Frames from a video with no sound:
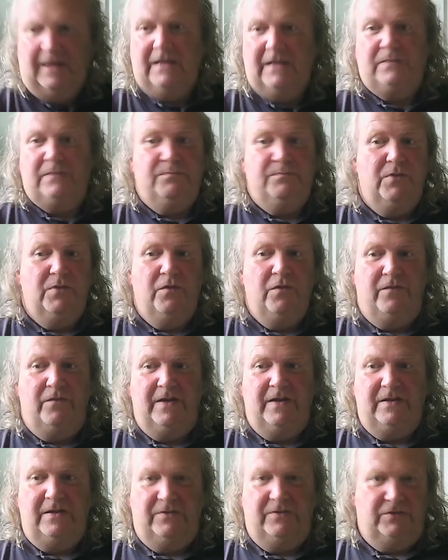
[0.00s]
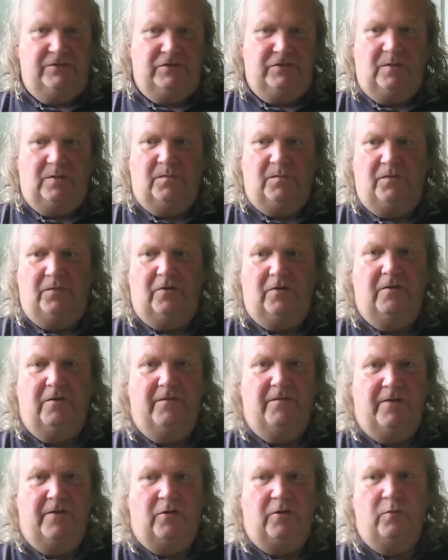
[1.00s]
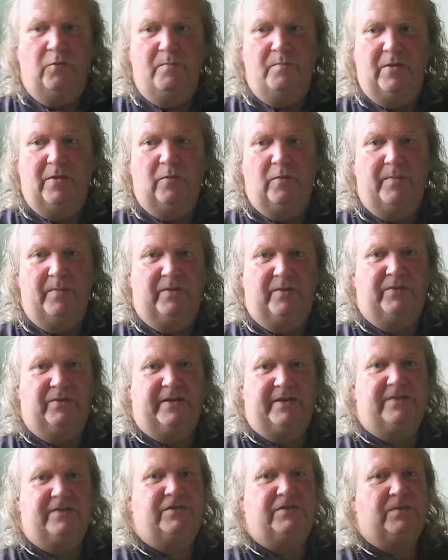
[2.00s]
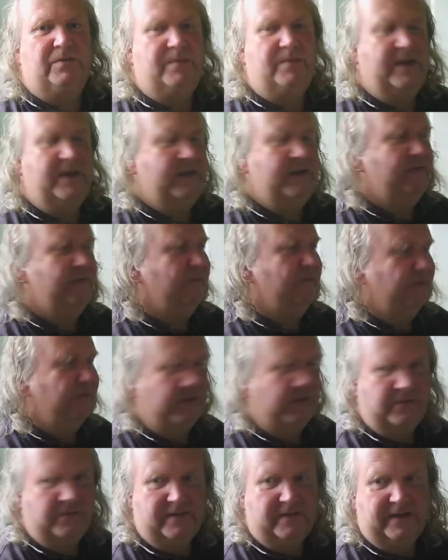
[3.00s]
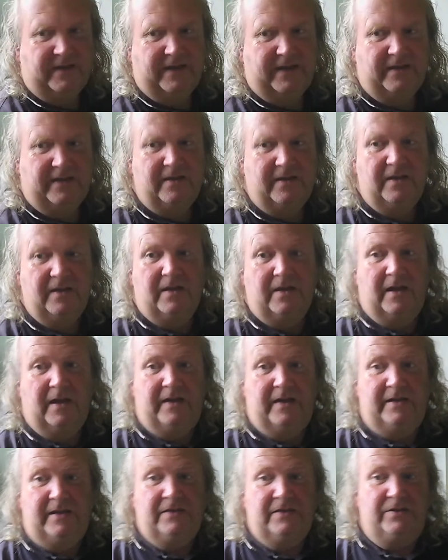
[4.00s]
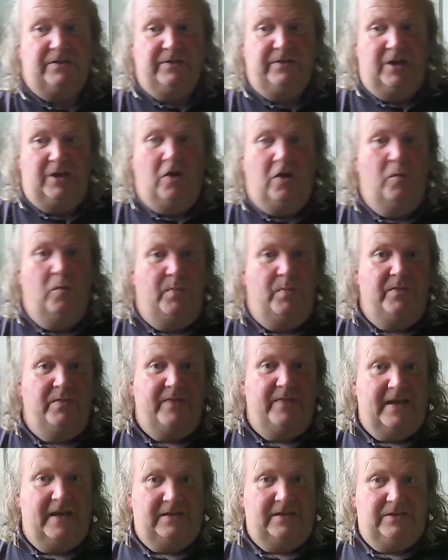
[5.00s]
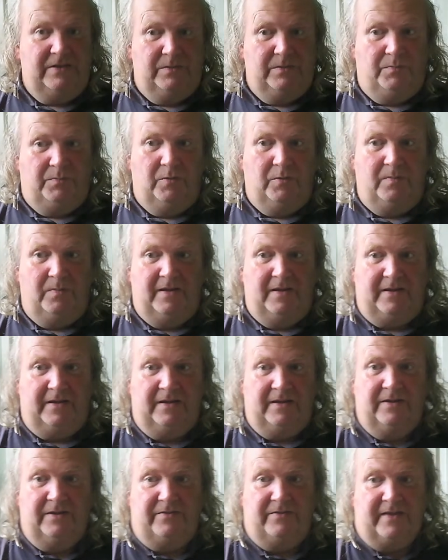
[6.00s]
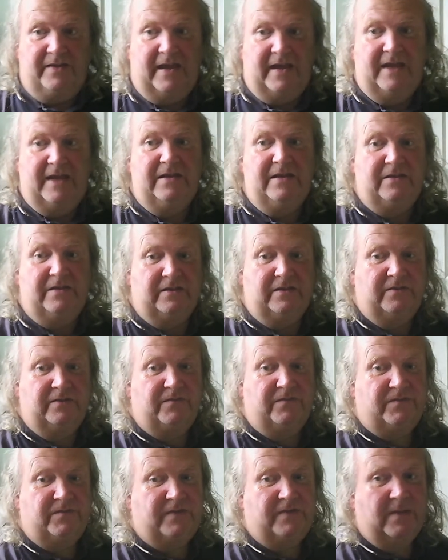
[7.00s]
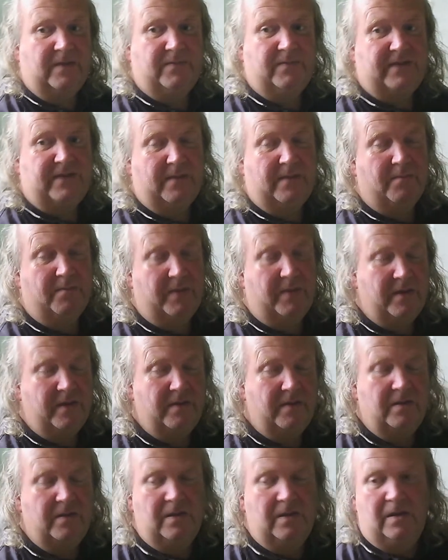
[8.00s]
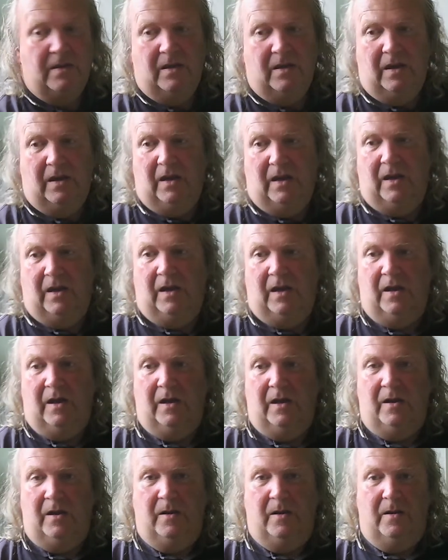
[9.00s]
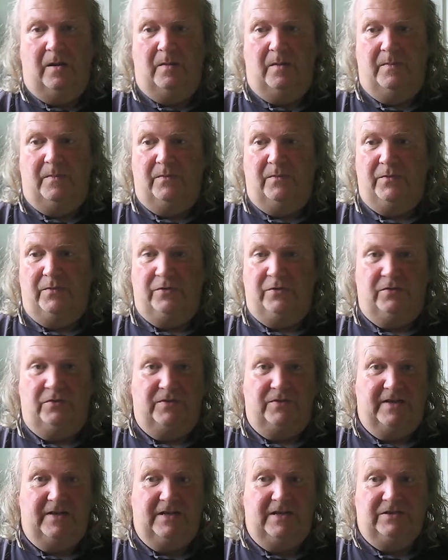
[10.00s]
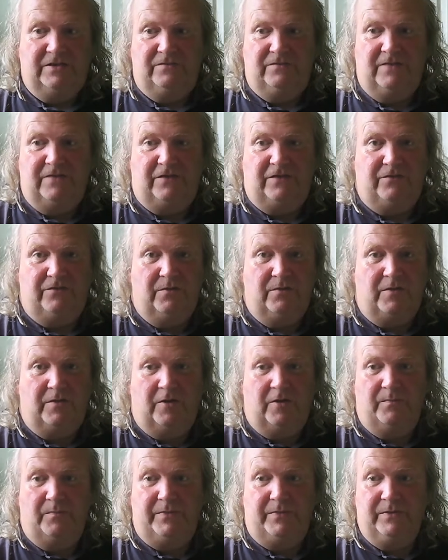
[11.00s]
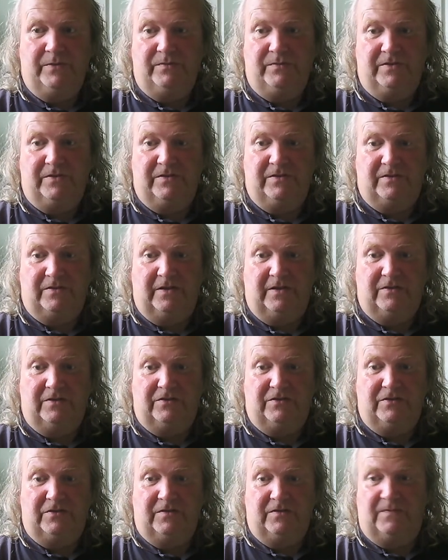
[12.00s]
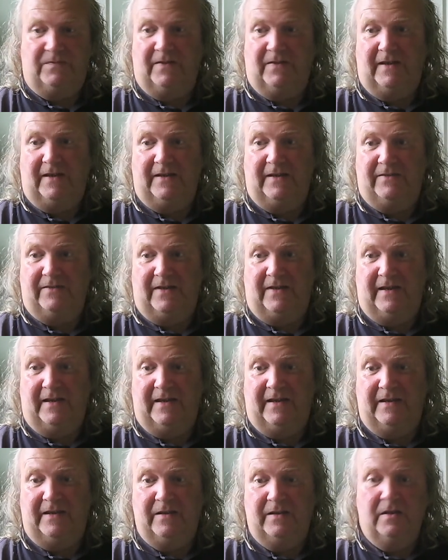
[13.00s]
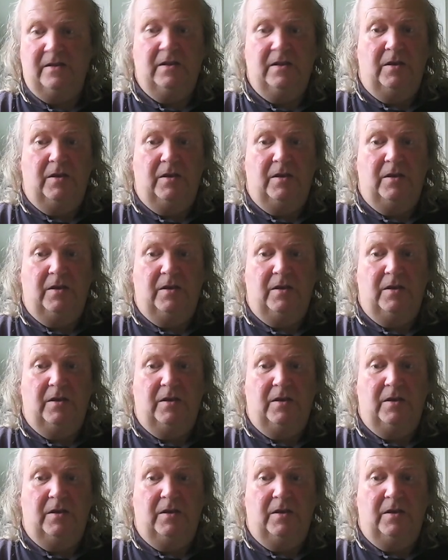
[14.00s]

he's moved into the top floor of an old mill building somewhere here in the U K. And he's going to open that to the public at the end of September. Um, with all kinds of retro computers and stuff like that in.